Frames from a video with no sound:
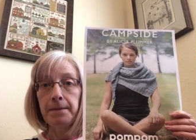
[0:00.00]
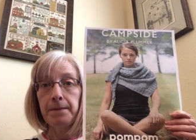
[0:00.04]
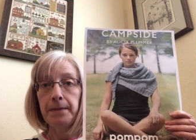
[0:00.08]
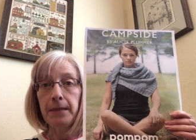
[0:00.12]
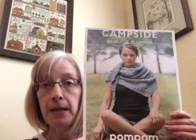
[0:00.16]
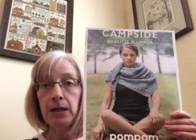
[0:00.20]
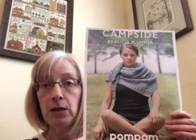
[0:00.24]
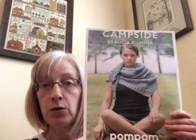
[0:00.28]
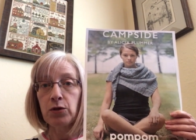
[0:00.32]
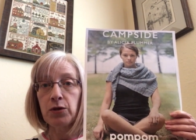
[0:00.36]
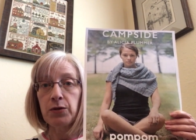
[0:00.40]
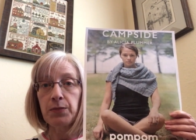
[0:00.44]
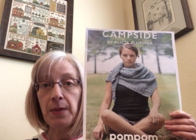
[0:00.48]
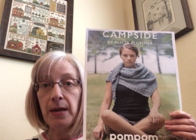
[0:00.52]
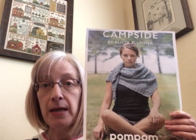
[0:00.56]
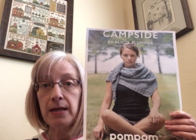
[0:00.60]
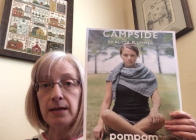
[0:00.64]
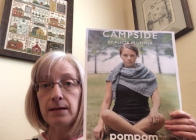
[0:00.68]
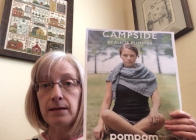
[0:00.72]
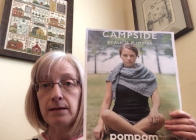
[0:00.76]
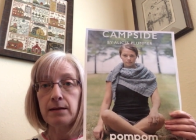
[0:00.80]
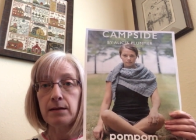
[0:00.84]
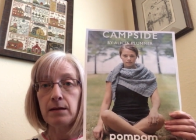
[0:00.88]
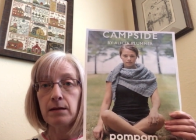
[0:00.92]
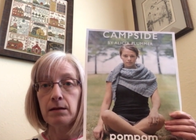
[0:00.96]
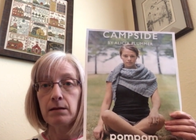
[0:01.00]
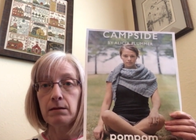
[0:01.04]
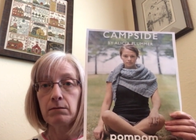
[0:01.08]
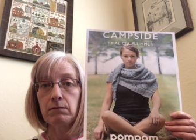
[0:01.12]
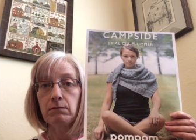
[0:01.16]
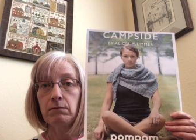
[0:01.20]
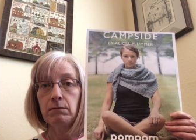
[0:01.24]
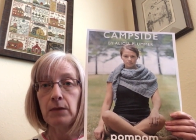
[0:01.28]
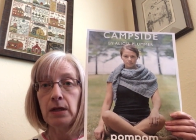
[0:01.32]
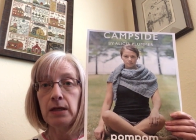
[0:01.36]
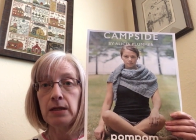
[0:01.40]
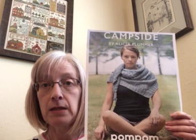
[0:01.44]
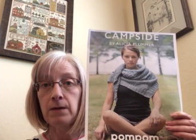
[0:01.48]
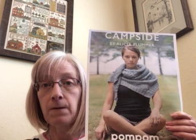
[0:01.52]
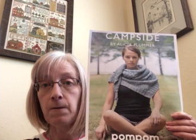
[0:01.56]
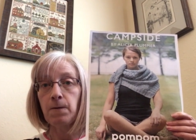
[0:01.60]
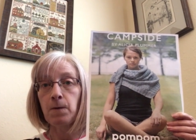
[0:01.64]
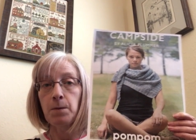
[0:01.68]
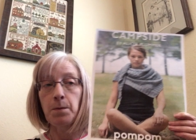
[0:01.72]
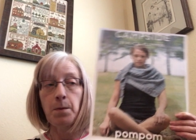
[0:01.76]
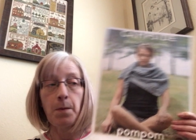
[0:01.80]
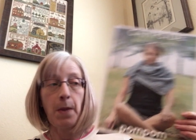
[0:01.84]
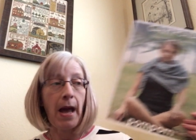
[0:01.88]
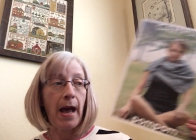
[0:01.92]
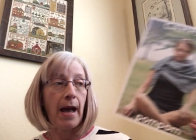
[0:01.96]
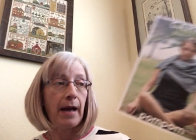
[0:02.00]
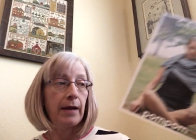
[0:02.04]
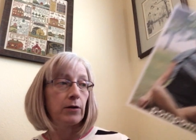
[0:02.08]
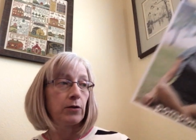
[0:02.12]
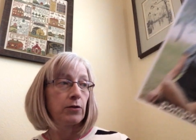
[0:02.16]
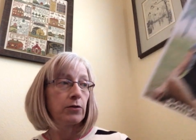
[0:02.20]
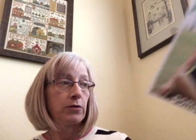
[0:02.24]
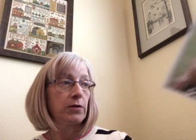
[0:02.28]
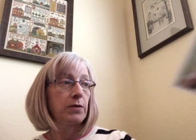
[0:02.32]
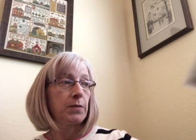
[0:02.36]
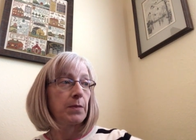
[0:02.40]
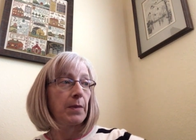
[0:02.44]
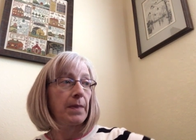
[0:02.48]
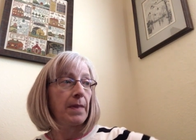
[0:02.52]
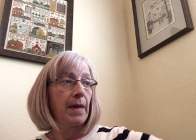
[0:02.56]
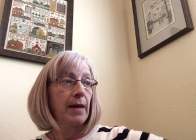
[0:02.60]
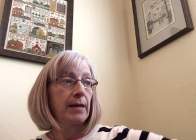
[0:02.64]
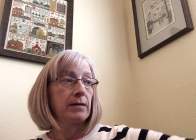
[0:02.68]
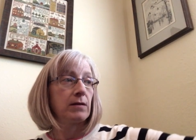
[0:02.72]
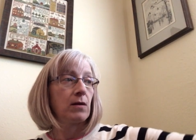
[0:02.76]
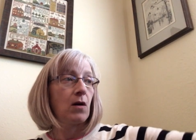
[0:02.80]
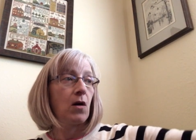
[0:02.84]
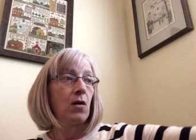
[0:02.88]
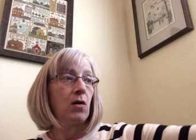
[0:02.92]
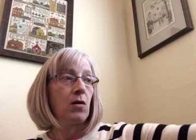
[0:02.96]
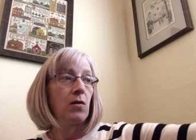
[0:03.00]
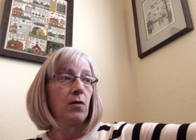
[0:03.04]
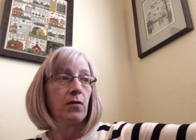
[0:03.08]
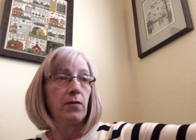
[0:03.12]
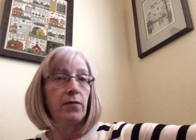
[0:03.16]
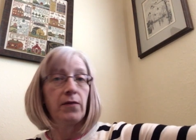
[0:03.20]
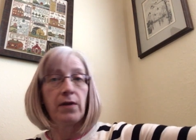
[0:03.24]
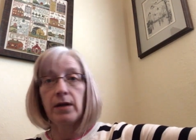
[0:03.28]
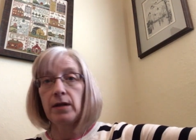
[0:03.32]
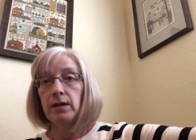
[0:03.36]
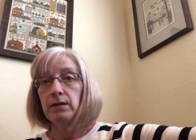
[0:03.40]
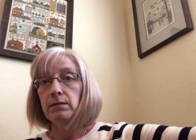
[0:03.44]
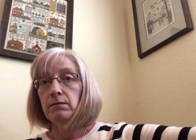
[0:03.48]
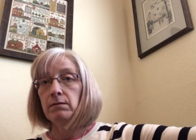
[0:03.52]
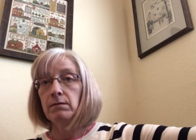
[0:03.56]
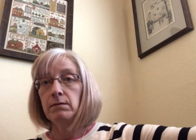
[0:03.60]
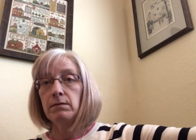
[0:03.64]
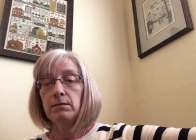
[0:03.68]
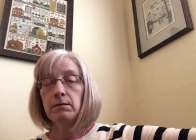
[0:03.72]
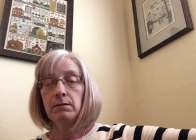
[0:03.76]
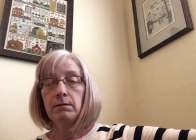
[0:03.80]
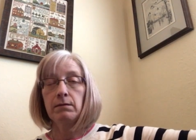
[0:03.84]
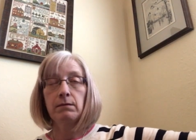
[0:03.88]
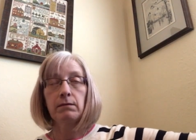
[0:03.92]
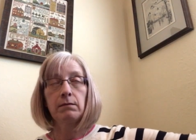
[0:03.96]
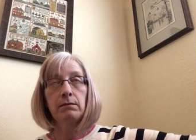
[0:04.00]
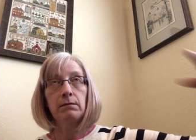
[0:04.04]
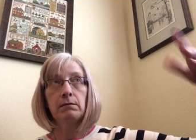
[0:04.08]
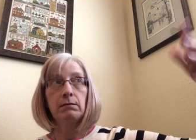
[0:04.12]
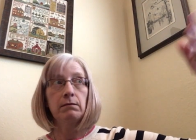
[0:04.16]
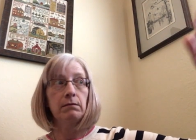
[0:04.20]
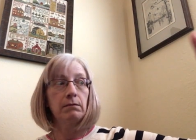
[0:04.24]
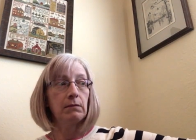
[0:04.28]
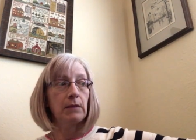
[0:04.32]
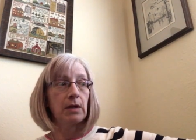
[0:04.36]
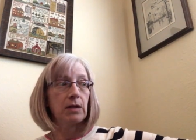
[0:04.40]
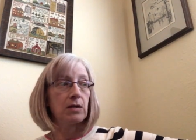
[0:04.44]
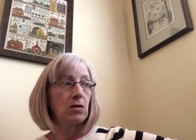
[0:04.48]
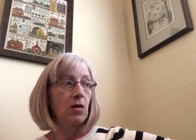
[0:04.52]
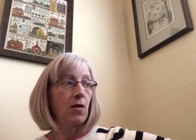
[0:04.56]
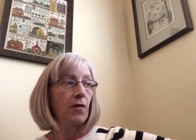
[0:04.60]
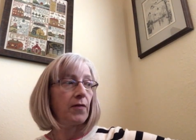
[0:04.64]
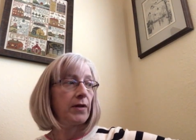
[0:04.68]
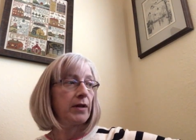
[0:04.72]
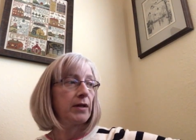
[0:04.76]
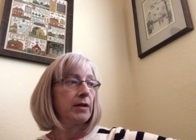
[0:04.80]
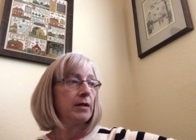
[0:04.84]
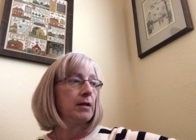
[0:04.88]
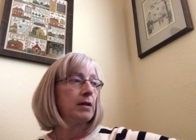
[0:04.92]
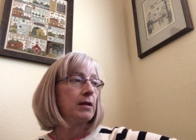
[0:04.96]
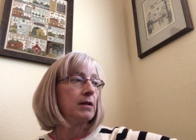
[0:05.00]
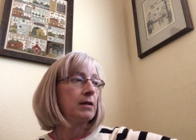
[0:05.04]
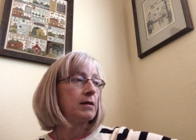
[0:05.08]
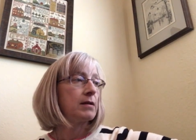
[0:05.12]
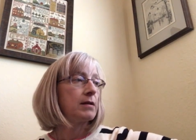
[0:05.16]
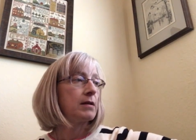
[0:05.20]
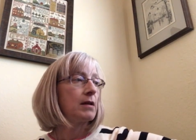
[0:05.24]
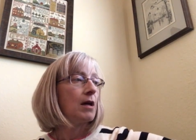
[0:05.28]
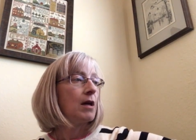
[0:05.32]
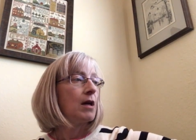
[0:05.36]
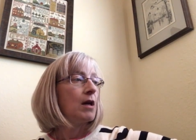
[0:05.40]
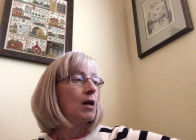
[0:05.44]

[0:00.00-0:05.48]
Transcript: interspaced in different patterns, but that's all that it is.